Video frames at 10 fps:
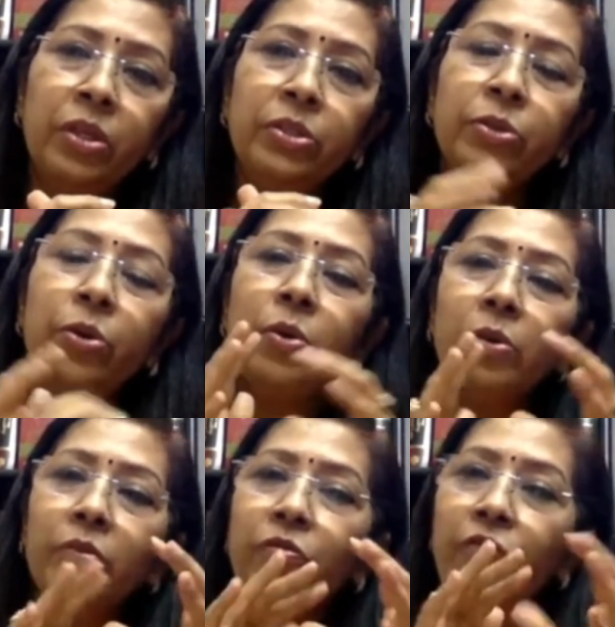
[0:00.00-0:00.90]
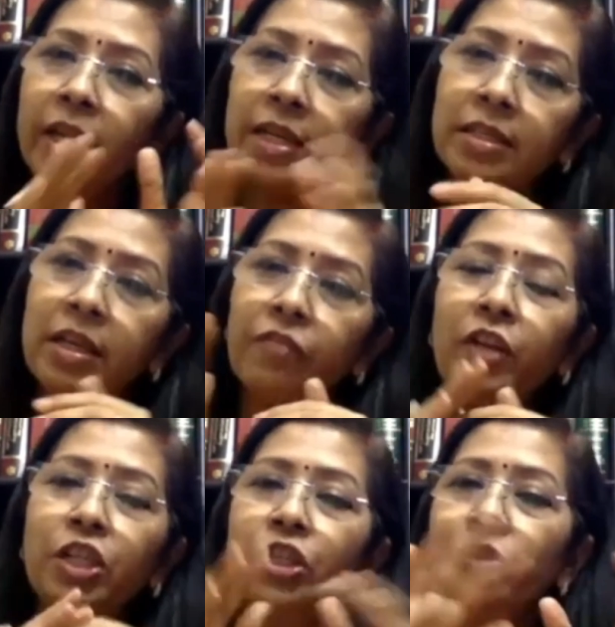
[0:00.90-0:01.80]
So various
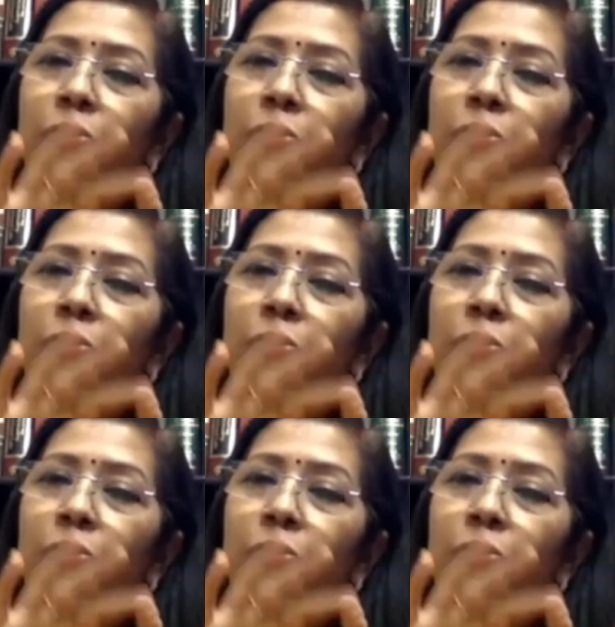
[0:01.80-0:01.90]
definitions,